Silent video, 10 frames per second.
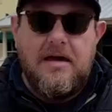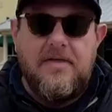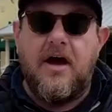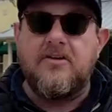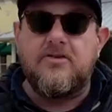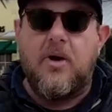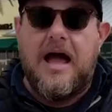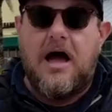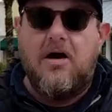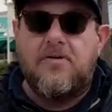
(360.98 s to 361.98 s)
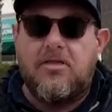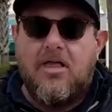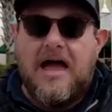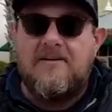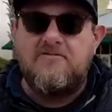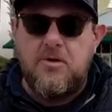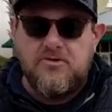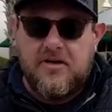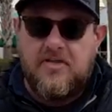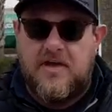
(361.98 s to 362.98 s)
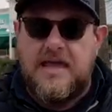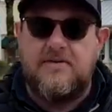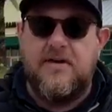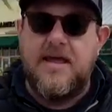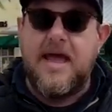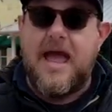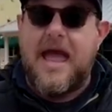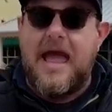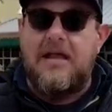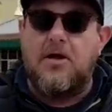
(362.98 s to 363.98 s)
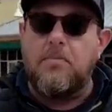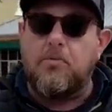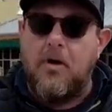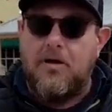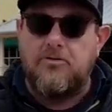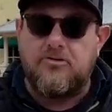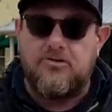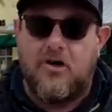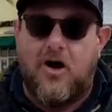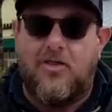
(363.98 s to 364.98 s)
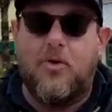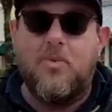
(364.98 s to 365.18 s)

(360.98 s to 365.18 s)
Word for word: They also have live music in the evening and brunch on the